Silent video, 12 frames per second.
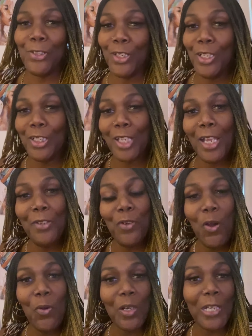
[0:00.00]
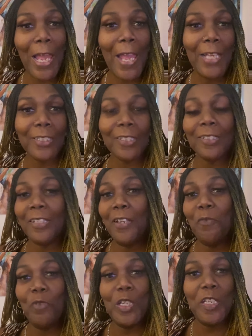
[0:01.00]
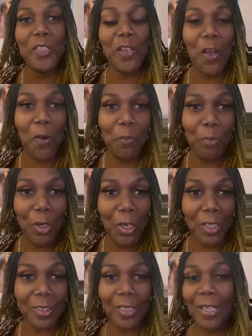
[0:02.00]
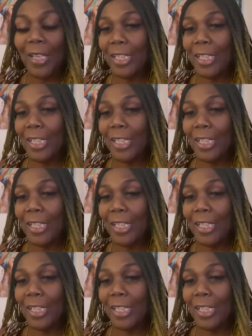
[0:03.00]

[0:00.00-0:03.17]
didn't take no classes, didn't read no books.